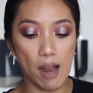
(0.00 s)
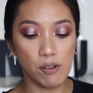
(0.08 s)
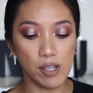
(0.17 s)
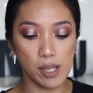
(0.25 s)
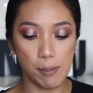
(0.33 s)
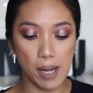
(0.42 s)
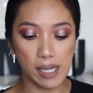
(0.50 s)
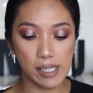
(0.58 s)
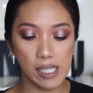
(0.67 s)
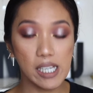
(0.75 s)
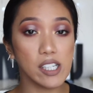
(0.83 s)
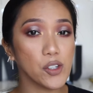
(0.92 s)
out in the
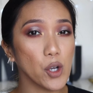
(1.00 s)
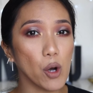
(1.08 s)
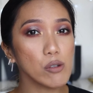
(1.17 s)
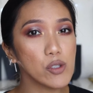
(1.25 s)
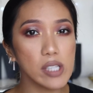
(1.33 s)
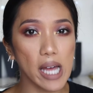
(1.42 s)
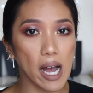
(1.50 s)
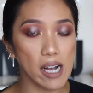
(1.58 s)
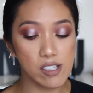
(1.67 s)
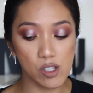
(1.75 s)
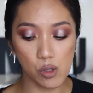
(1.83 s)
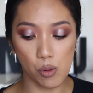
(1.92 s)
market, go to the
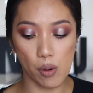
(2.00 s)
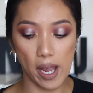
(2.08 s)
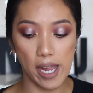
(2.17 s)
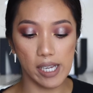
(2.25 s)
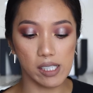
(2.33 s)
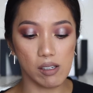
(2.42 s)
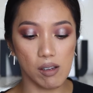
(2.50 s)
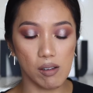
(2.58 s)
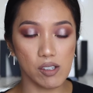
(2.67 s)
art store and